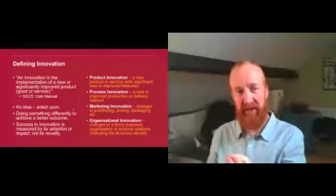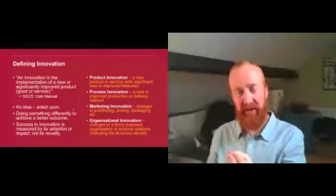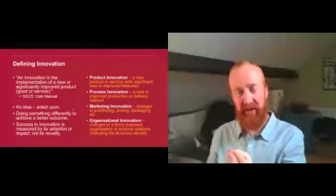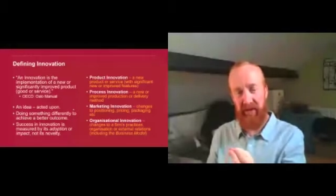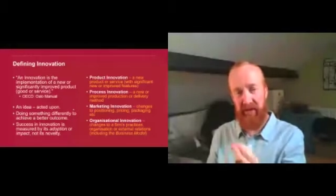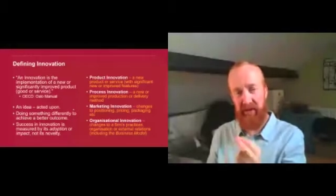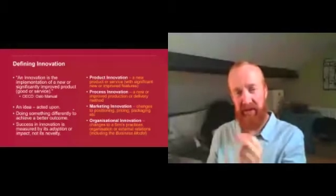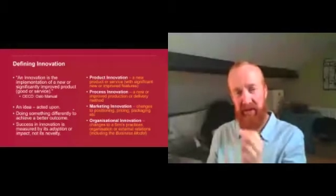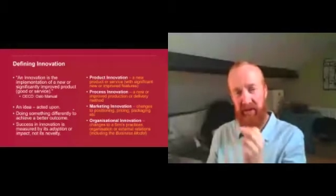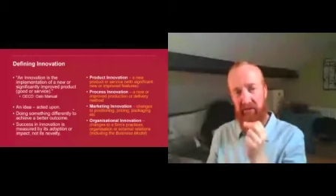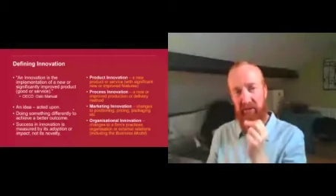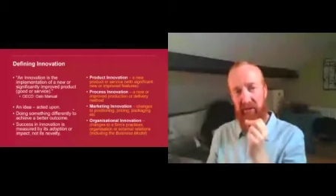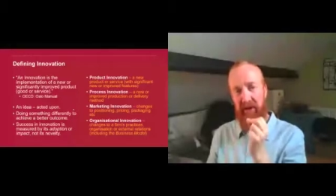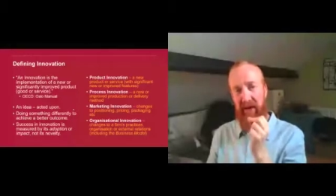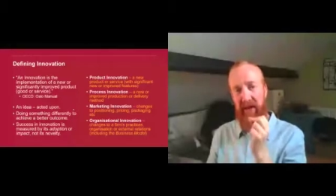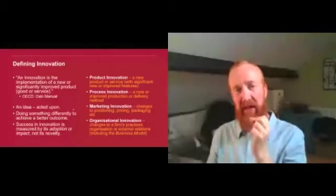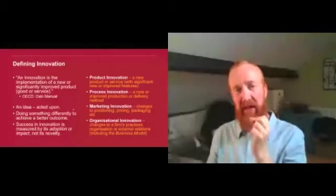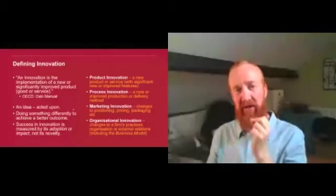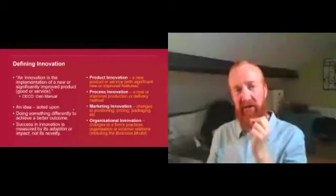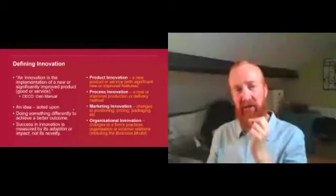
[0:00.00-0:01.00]
So
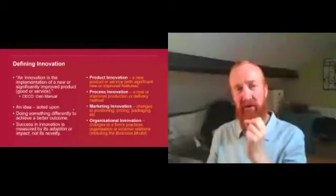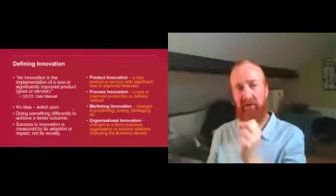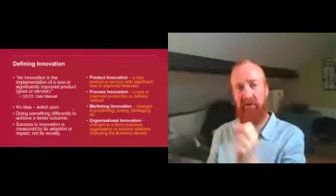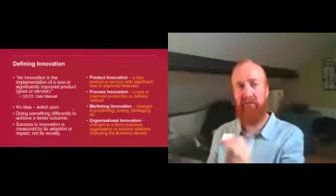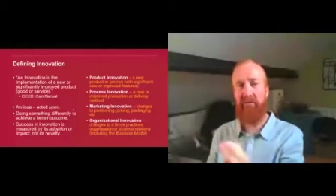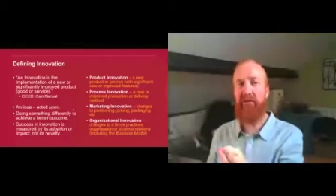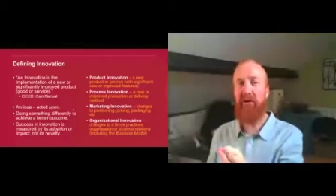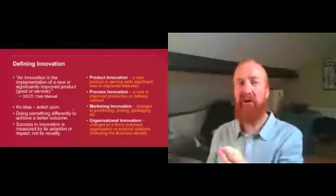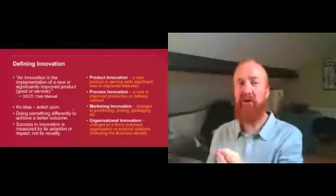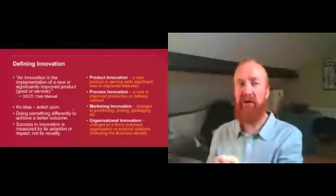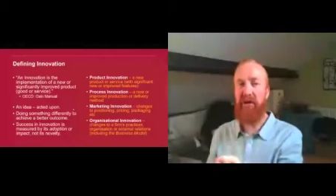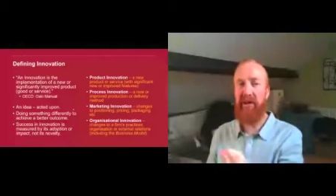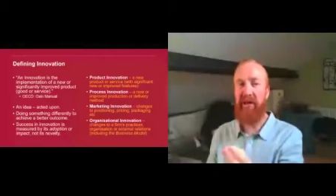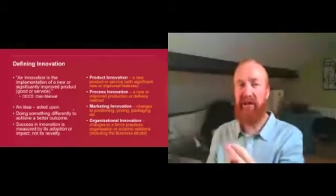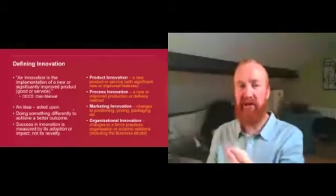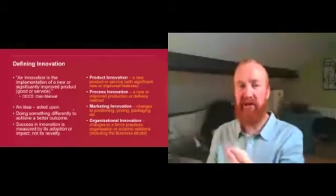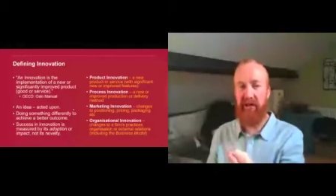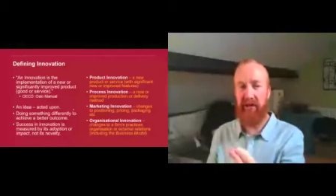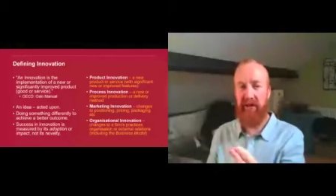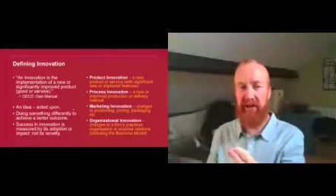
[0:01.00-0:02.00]
as you're approaching
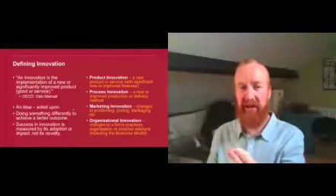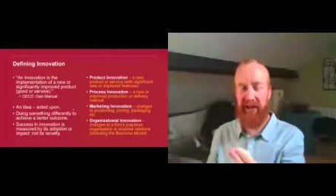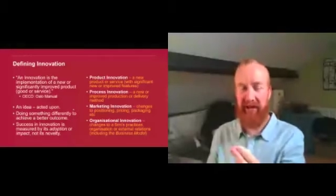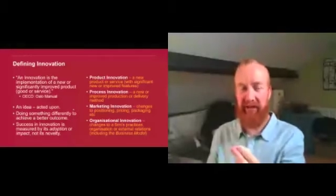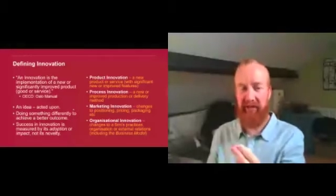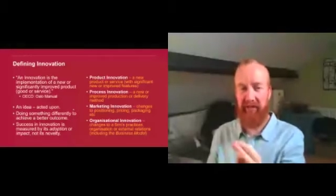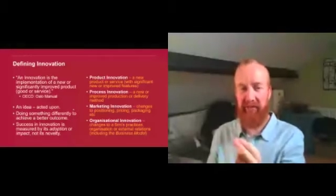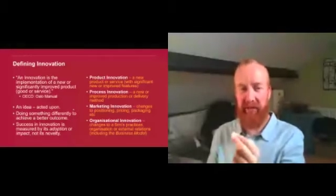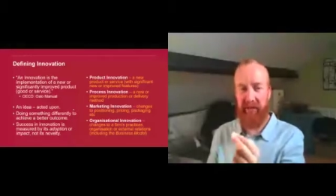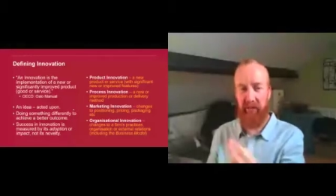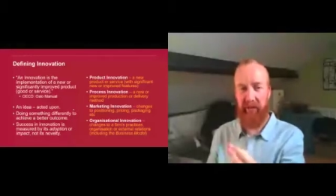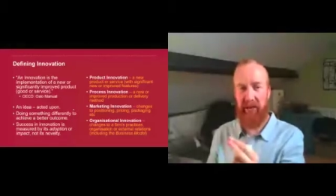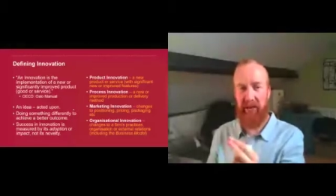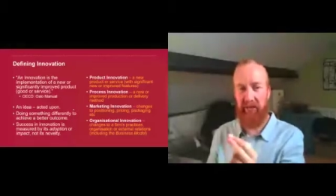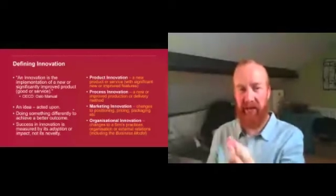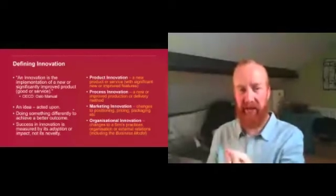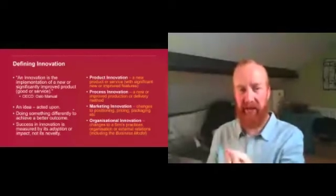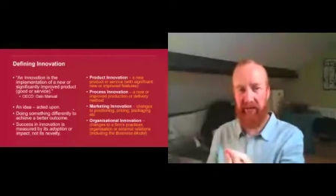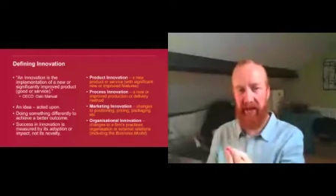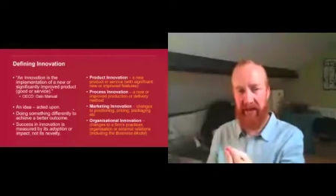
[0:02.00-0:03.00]
this idea of building
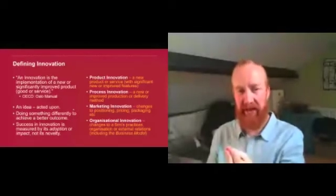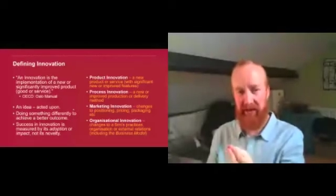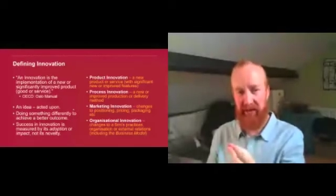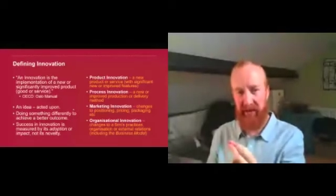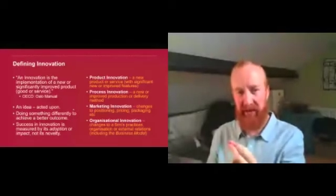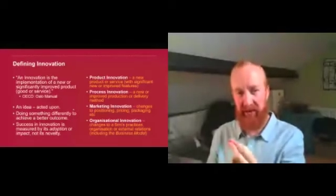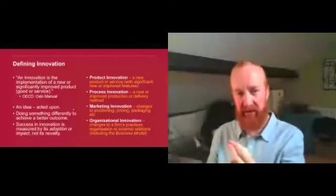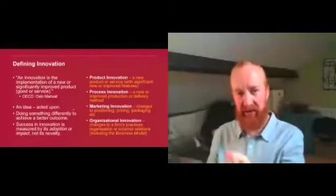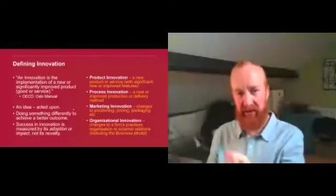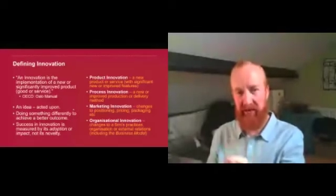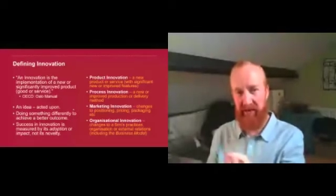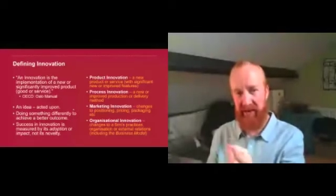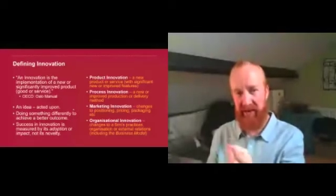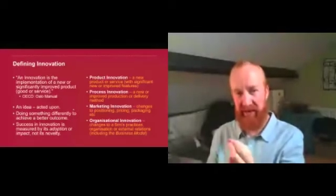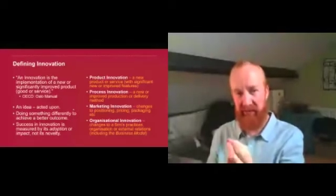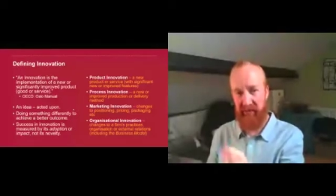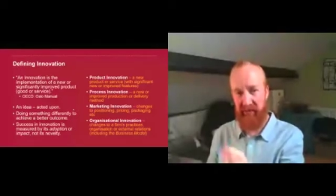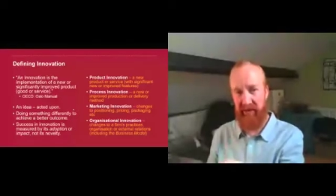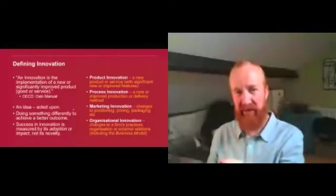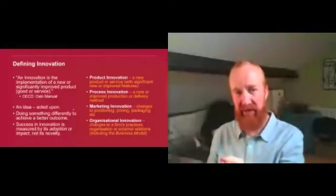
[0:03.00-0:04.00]
back better and doing
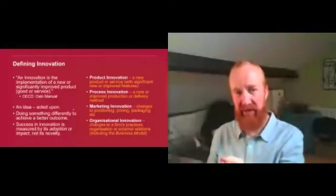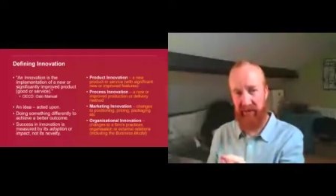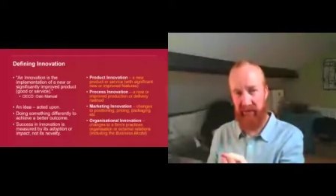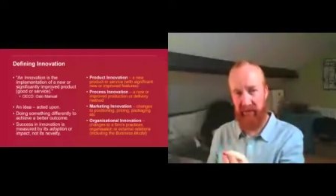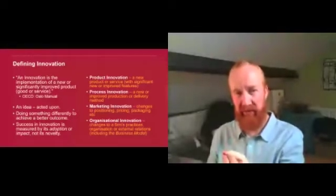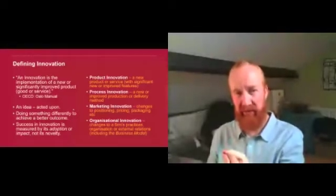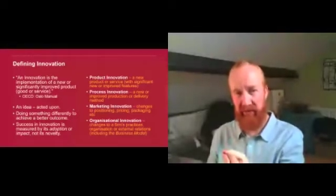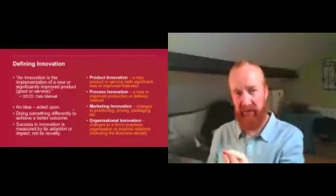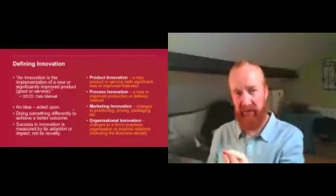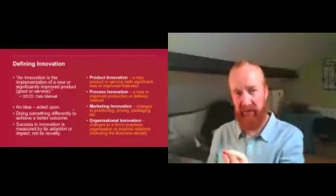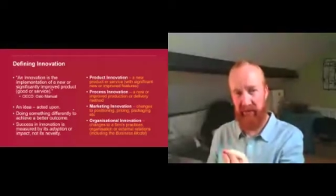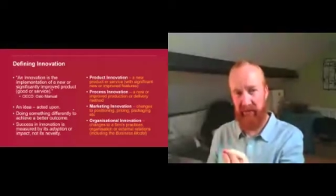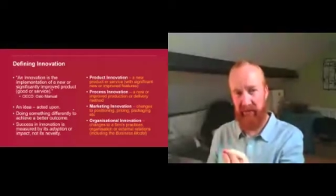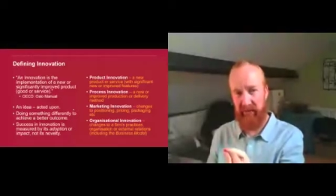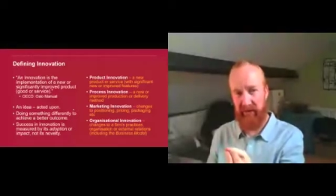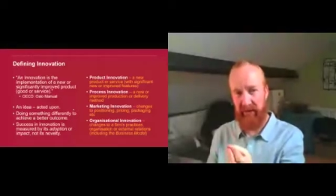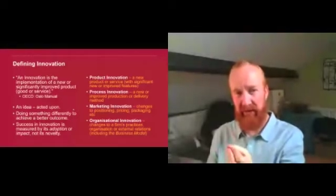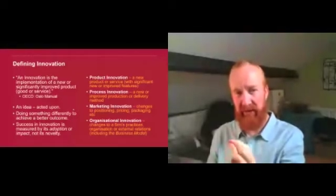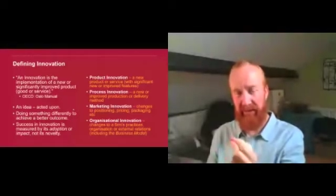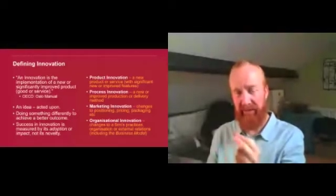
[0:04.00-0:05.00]
something different,
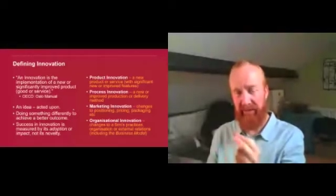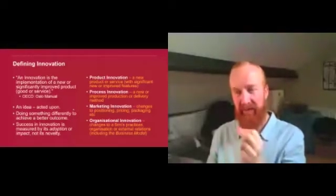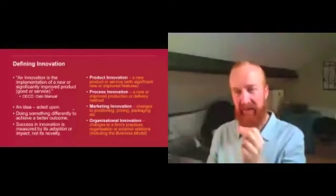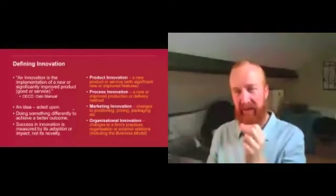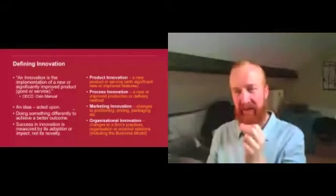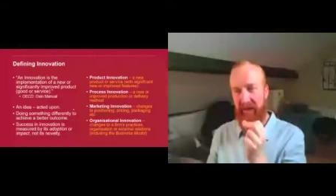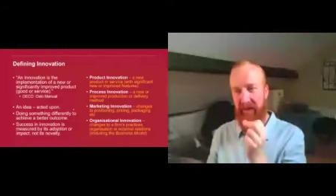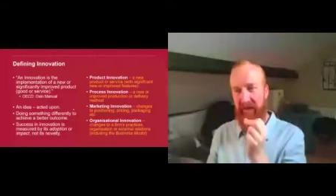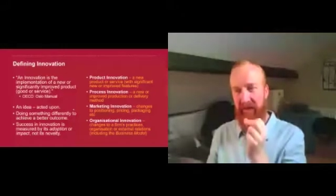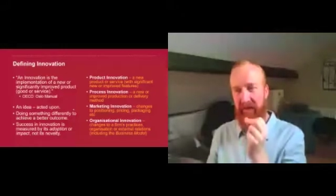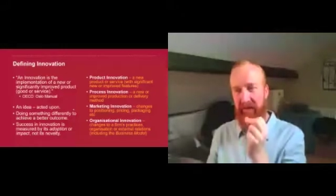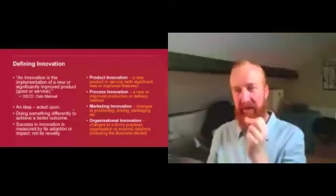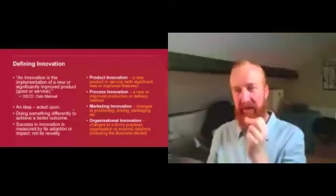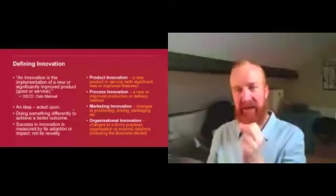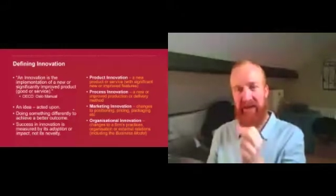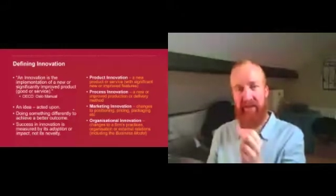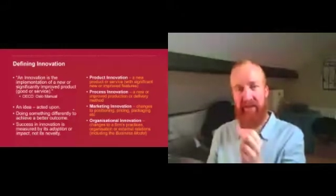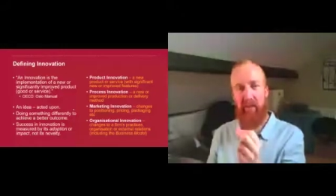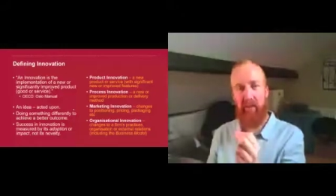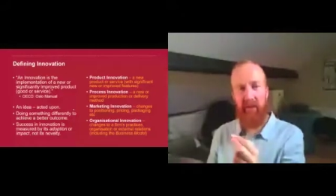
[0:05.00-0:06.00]

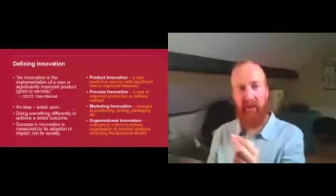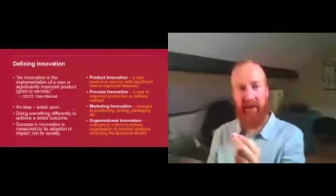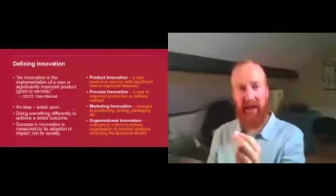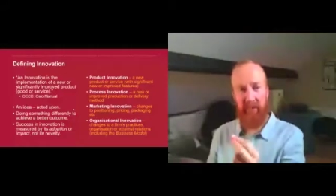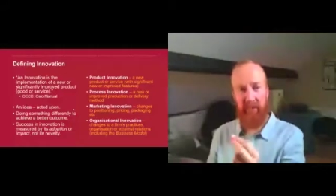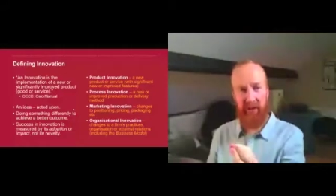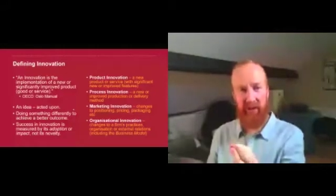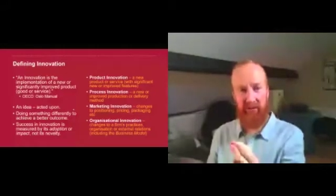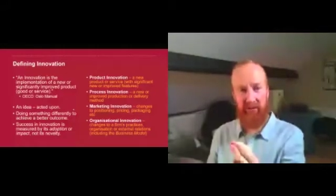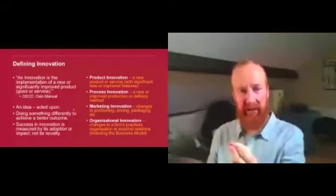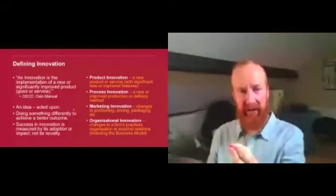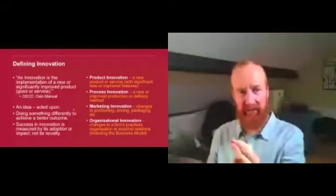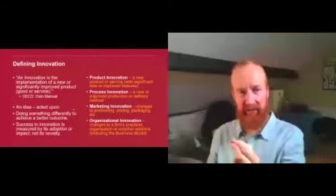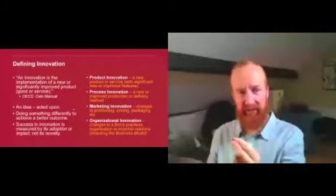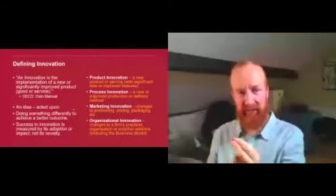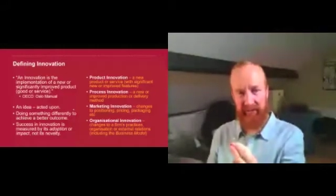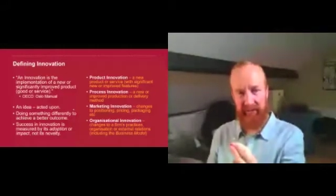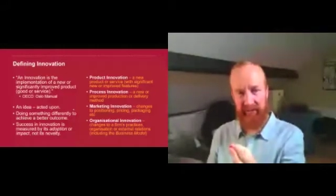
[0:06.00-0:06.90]
think about what that might mean.